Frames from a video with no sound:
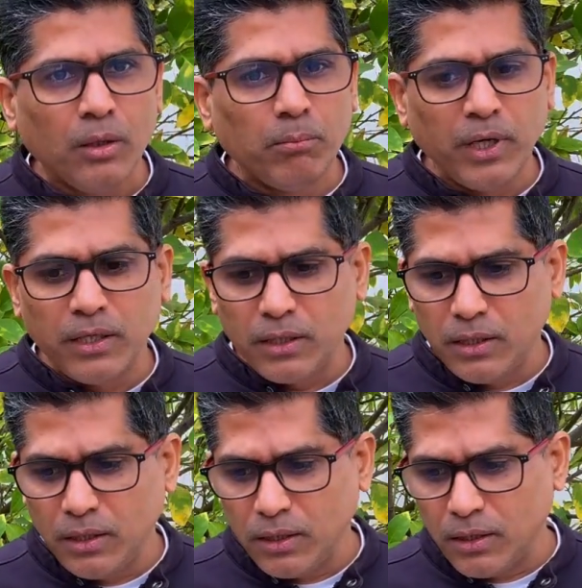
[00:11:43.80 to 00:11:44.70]
But
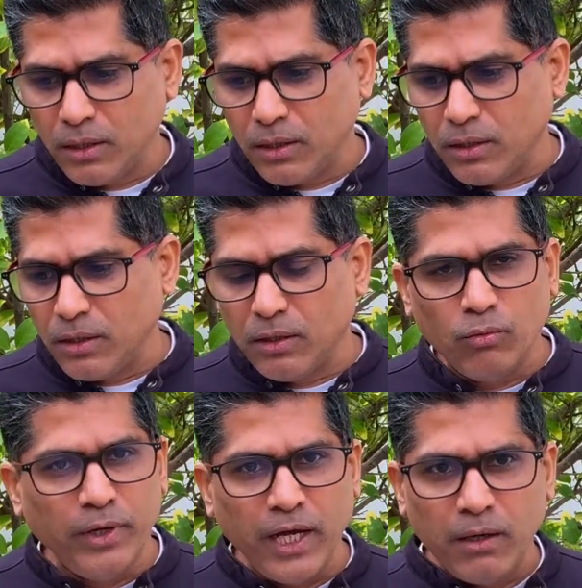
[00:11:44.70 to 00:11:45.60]

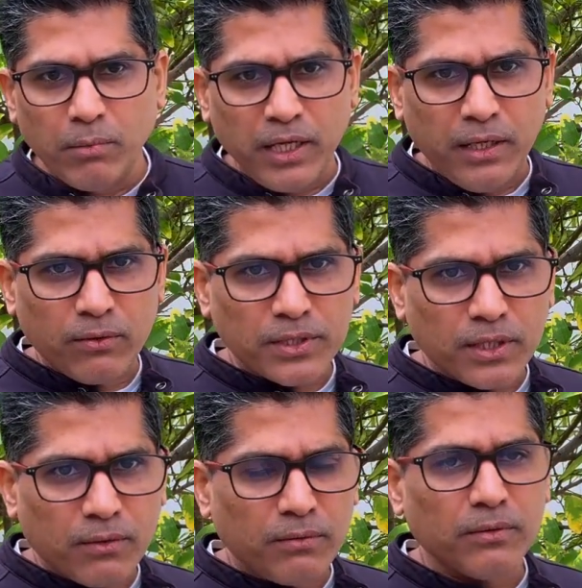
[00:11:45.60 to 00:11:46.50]
we had money in
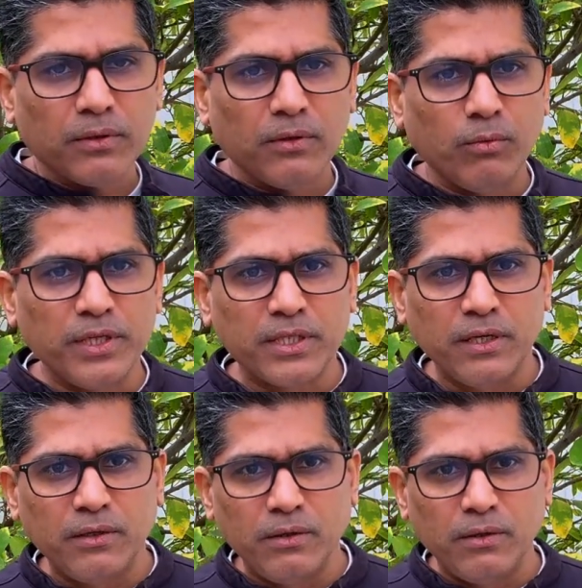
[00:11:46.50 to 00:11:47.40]
reserve. We
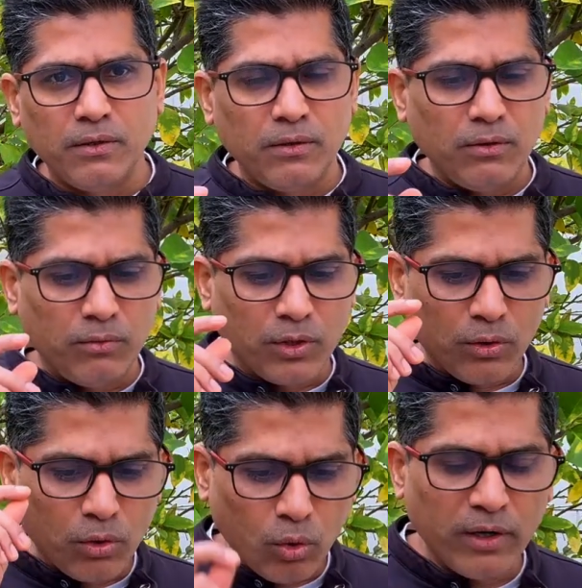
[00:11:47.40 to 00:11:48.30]
said we're going to
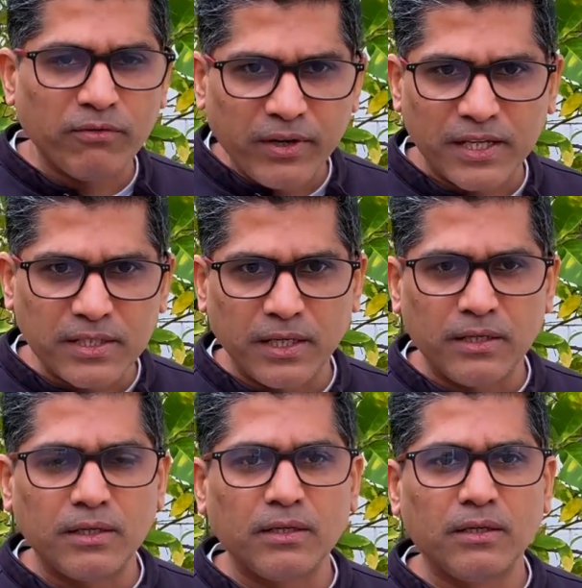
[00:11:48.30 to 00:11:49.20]
go and fix it
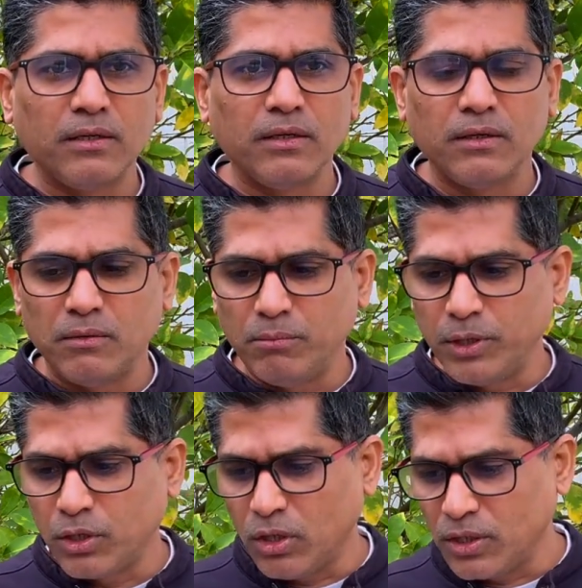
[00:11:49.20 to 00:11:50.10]

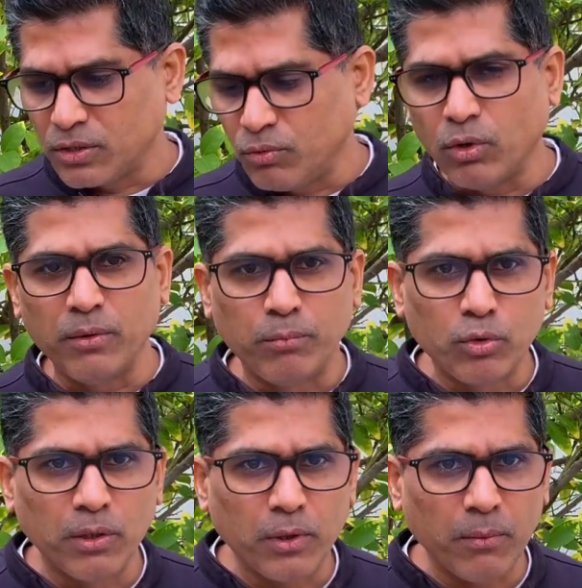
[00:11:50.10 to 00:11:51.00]
because we want to
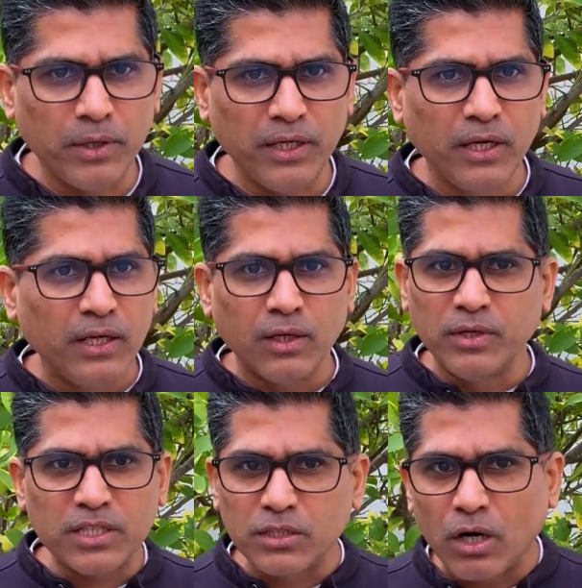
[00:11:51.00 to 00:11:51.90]
improve the property. Now
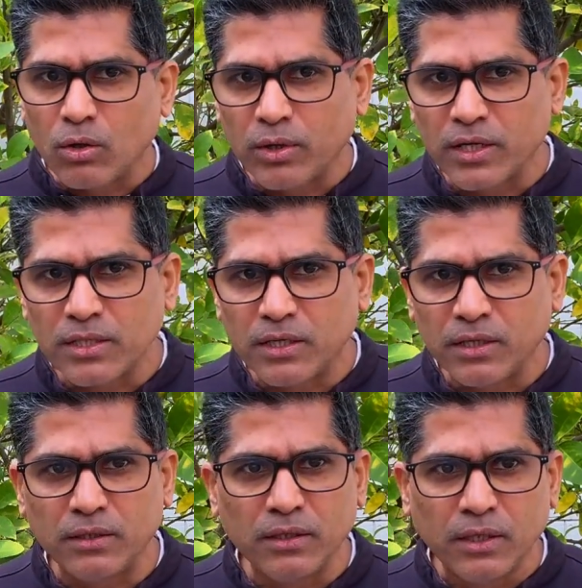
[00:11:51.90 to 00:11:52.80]
this is not going to result
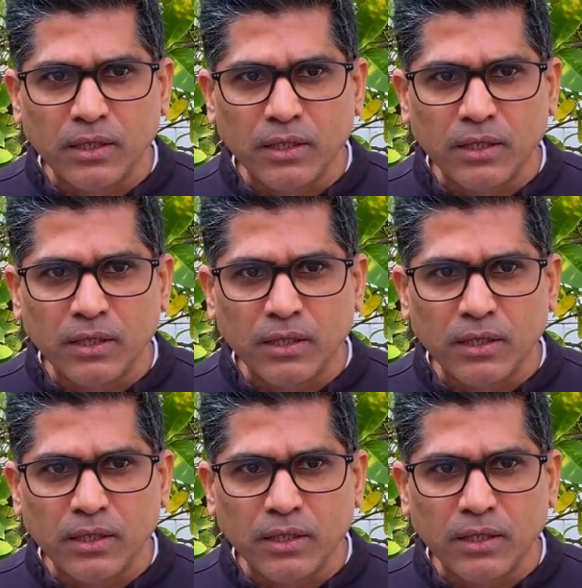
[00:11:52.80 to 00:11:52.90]
in